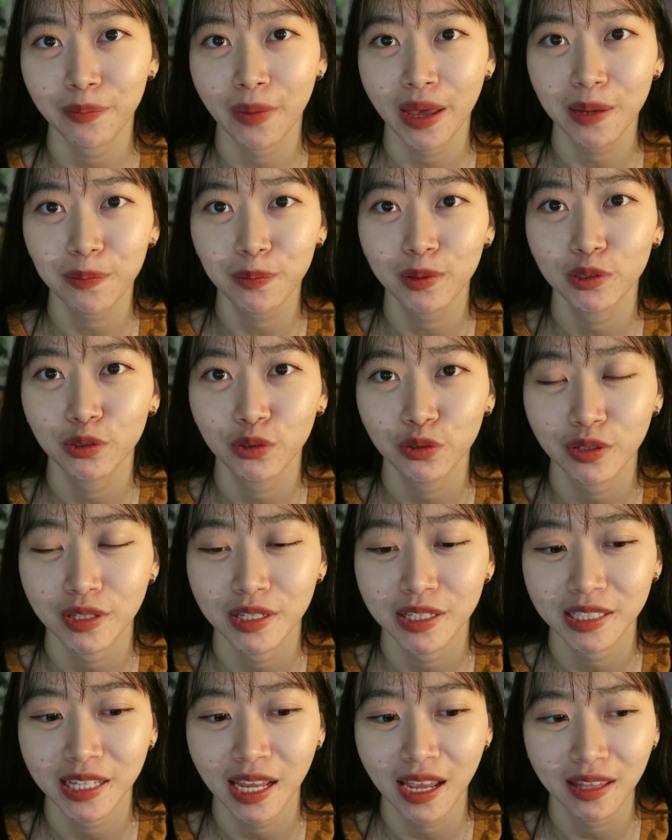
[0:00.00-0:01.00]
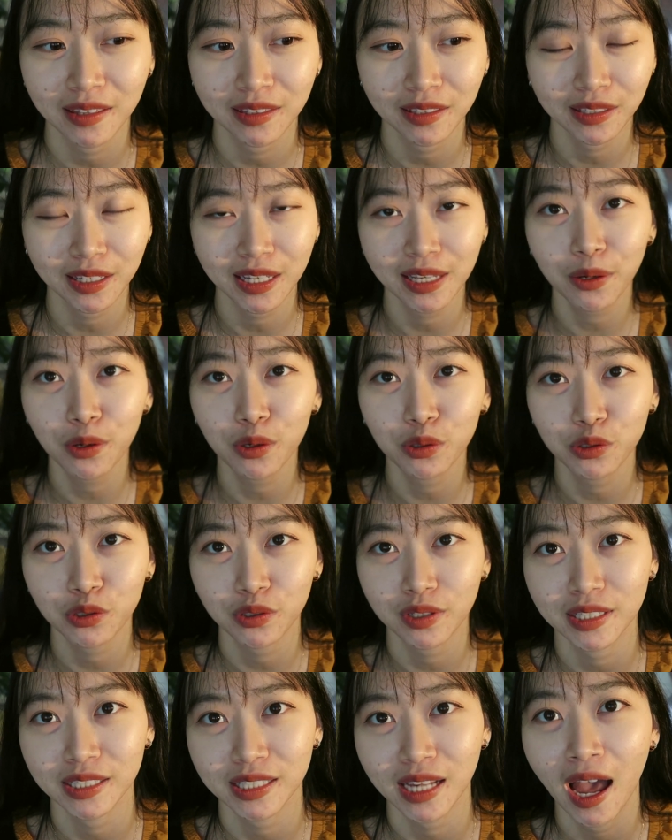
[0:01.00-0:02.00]
maple trees and ginkgo
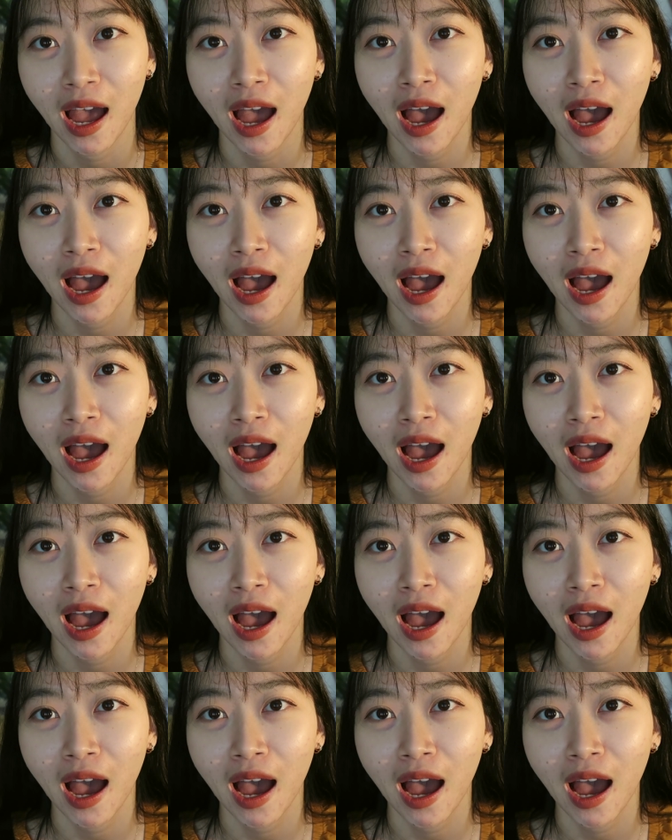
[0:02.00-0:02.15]
trees